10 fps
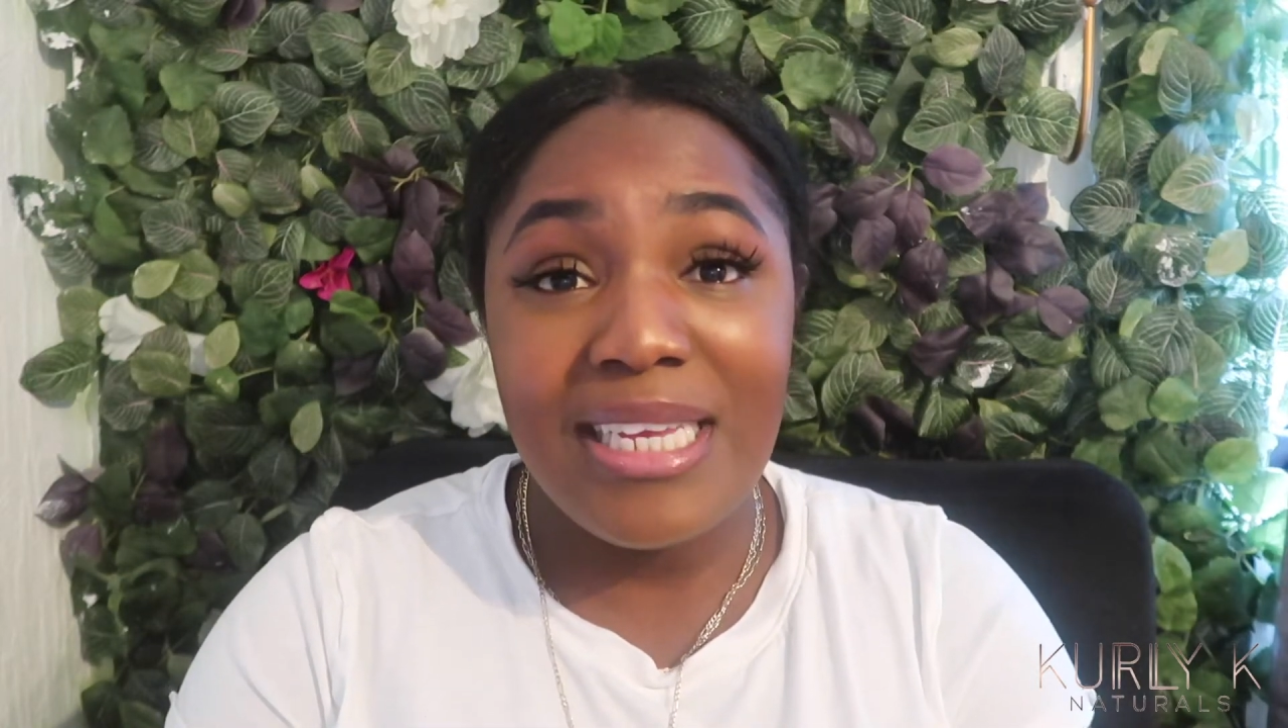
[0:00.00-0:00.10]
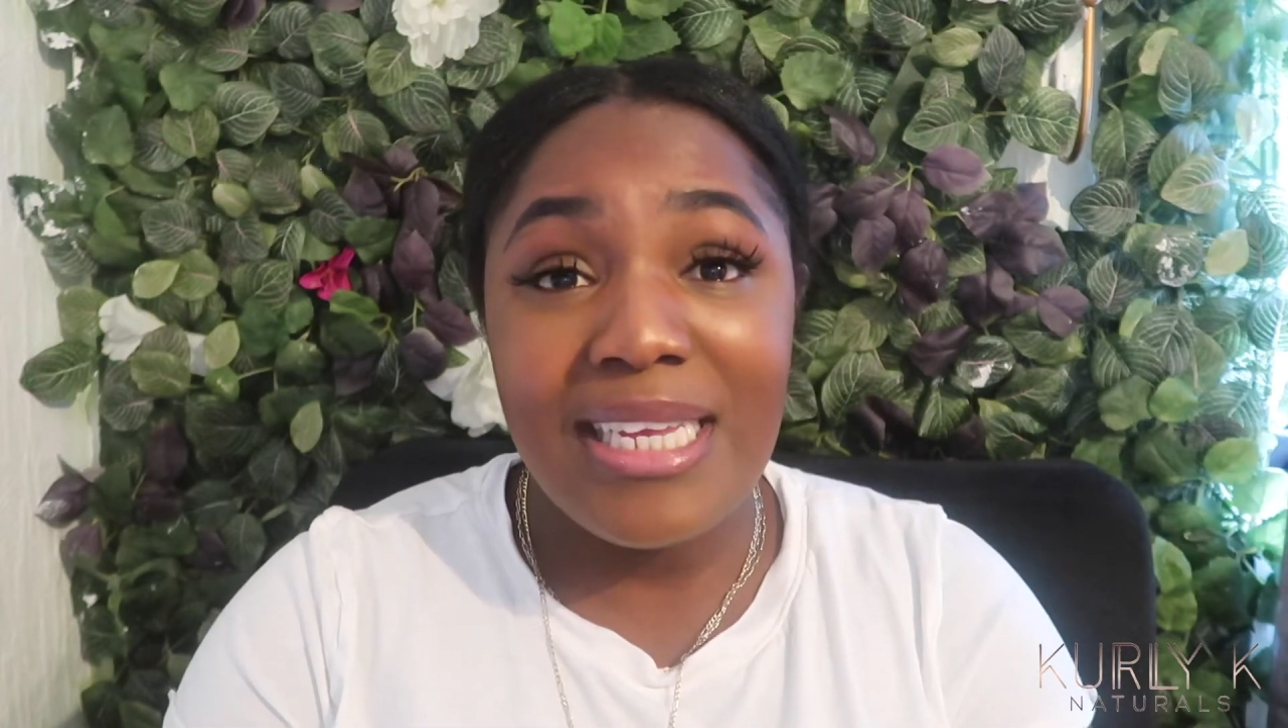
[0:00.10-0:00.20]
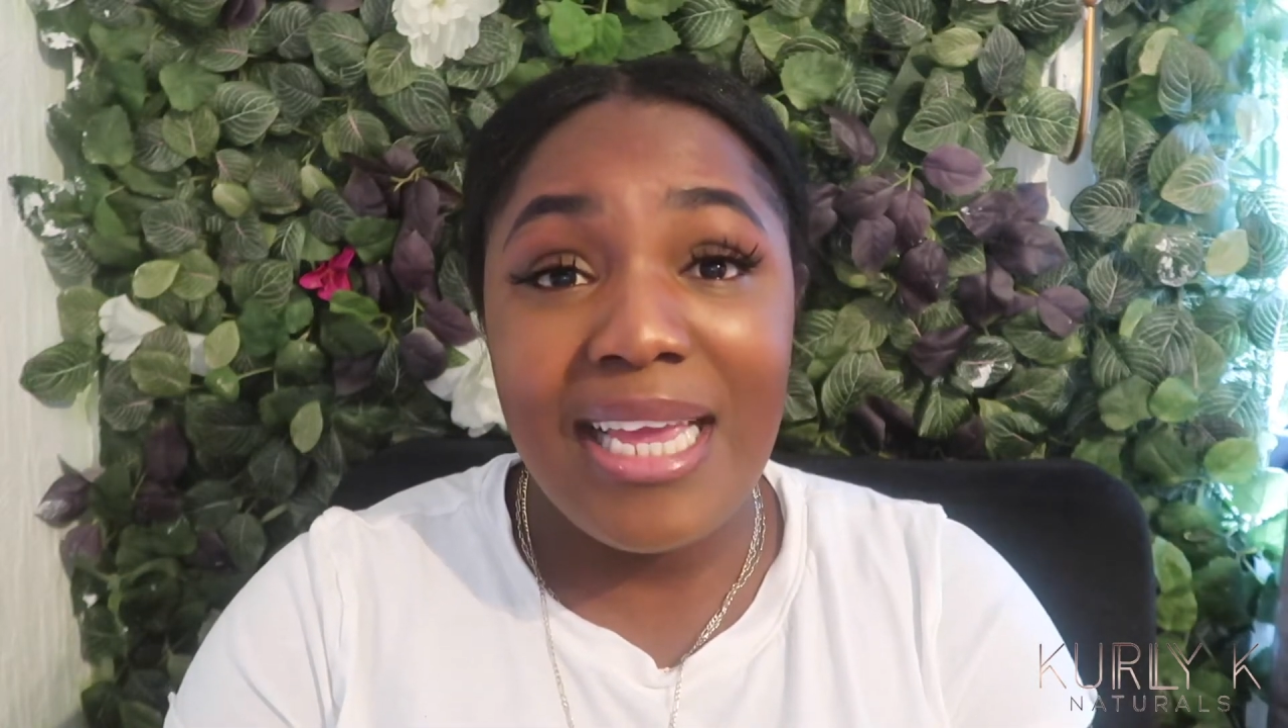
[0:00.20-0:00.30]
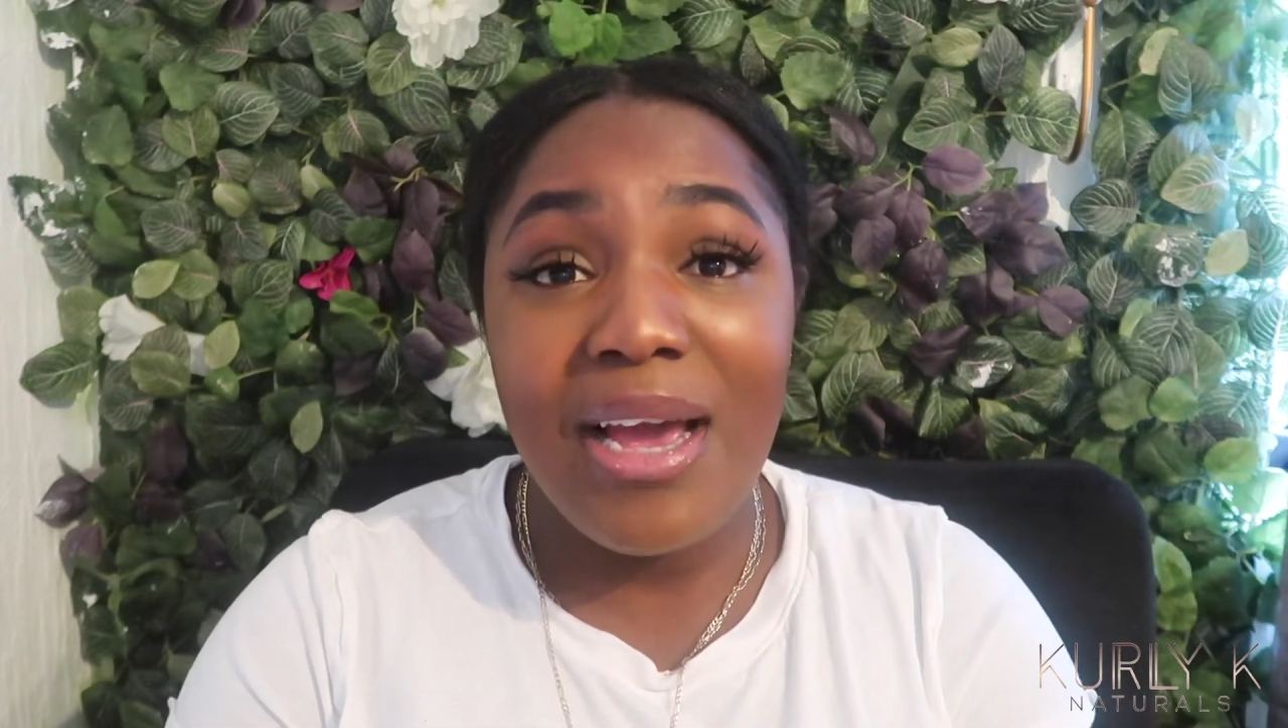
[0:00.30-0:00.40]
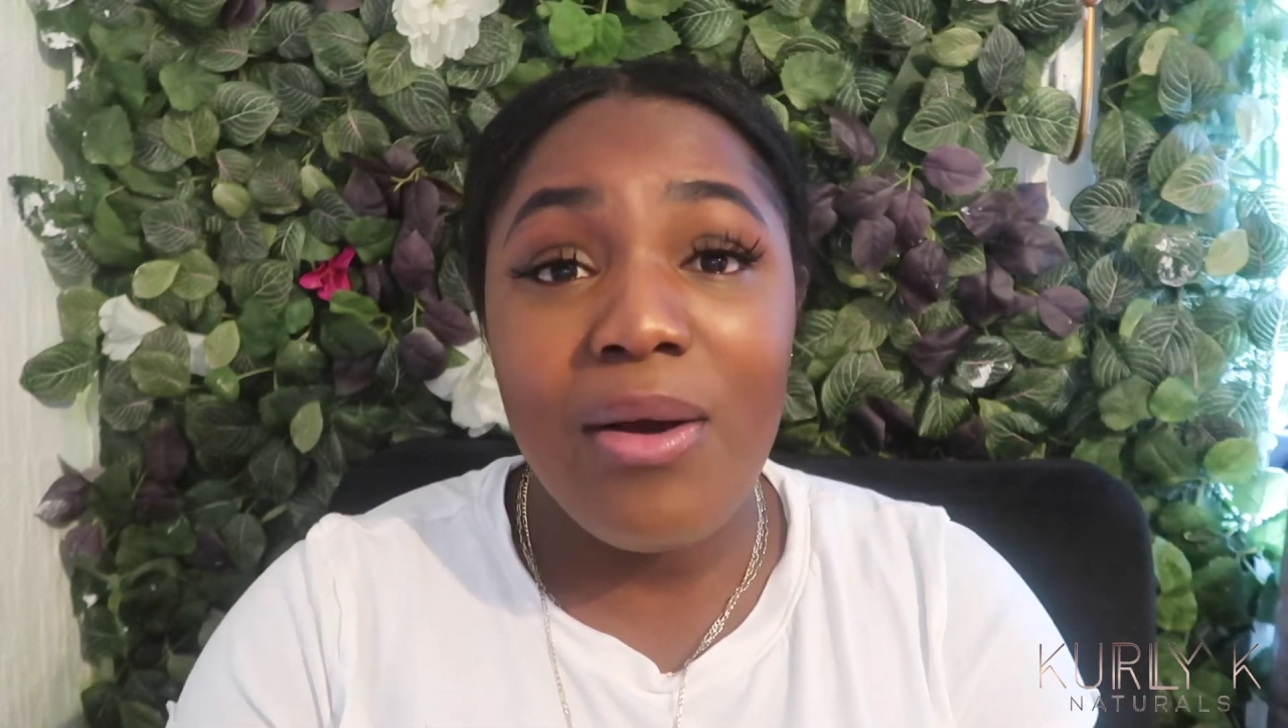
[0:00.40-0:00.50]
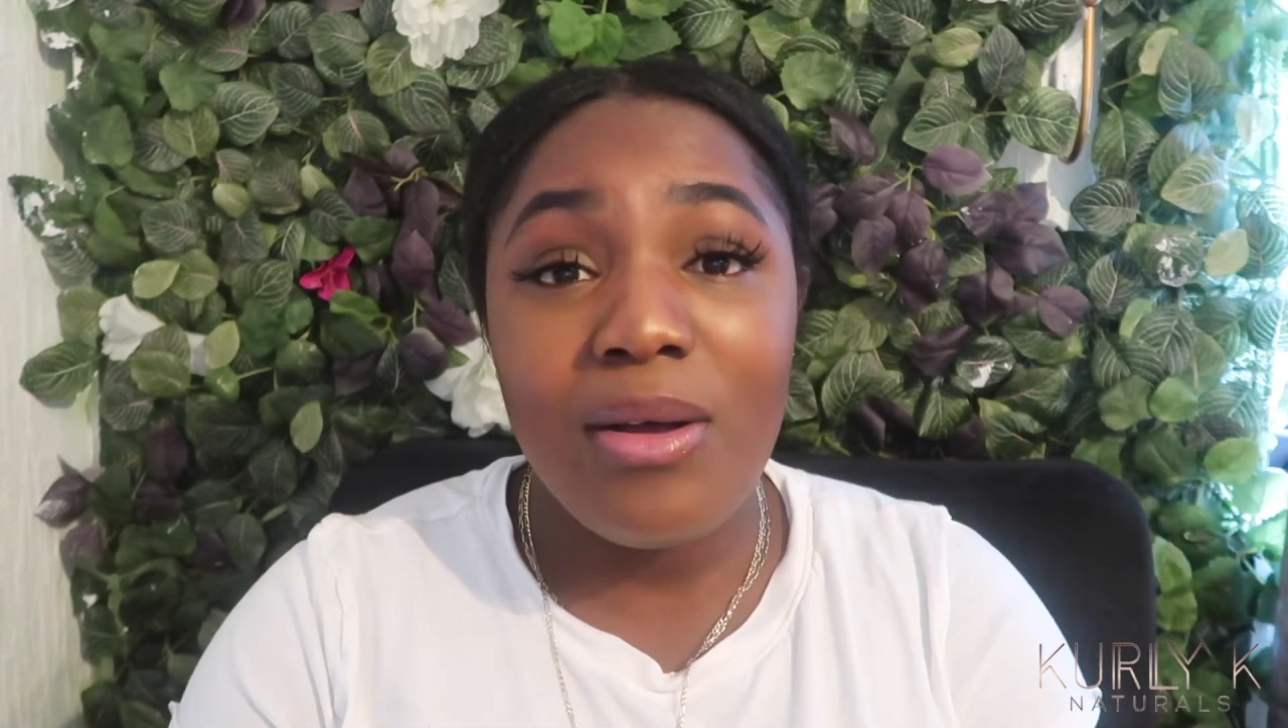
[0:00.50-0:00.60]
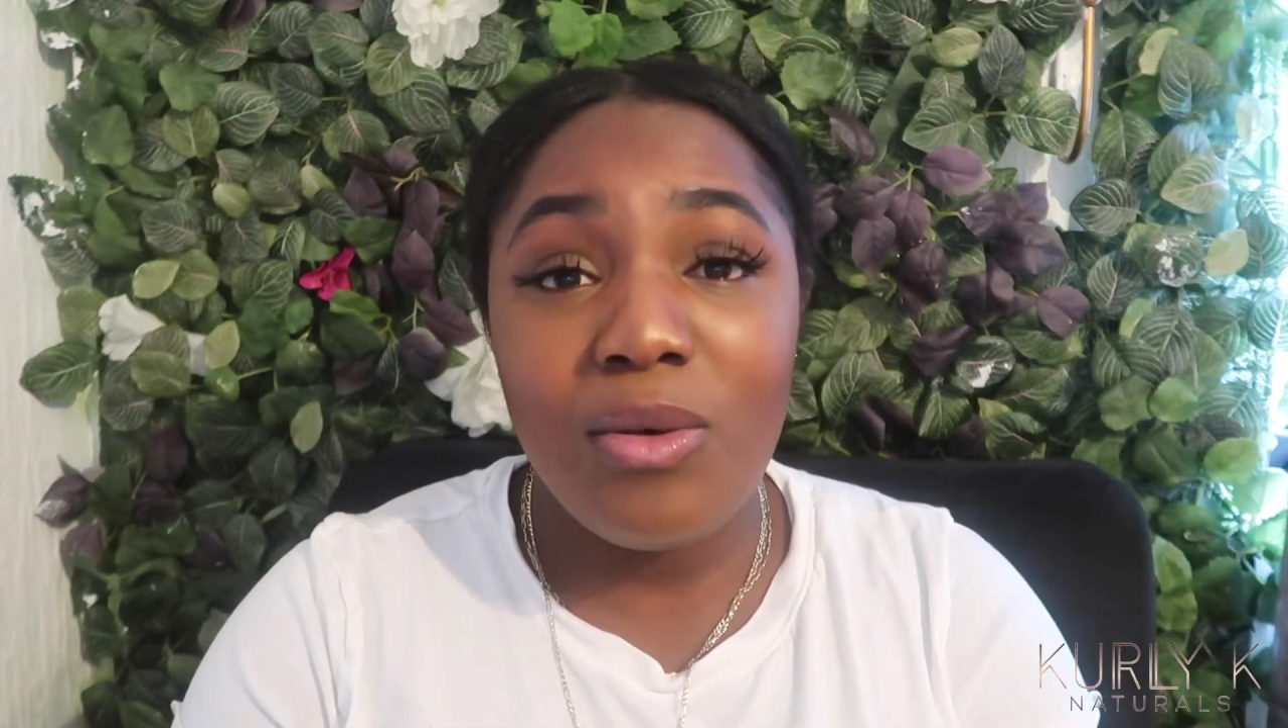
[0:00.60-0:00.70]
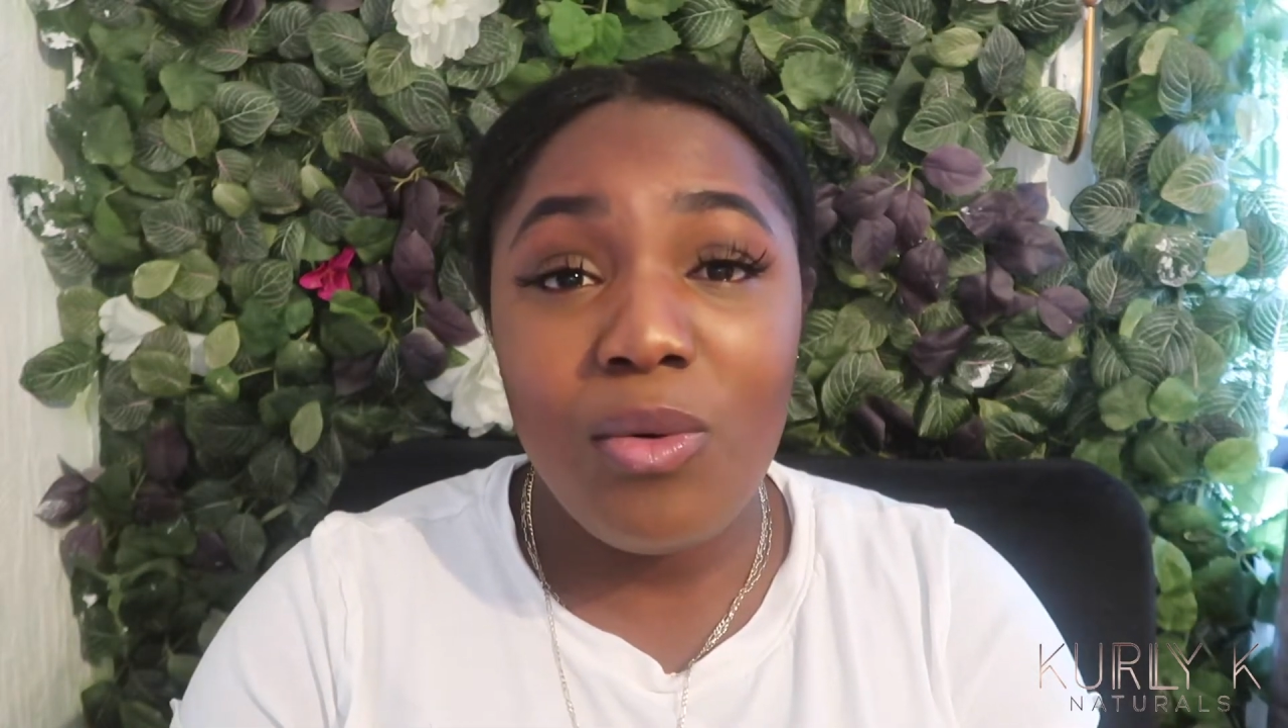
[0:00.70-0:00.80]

to get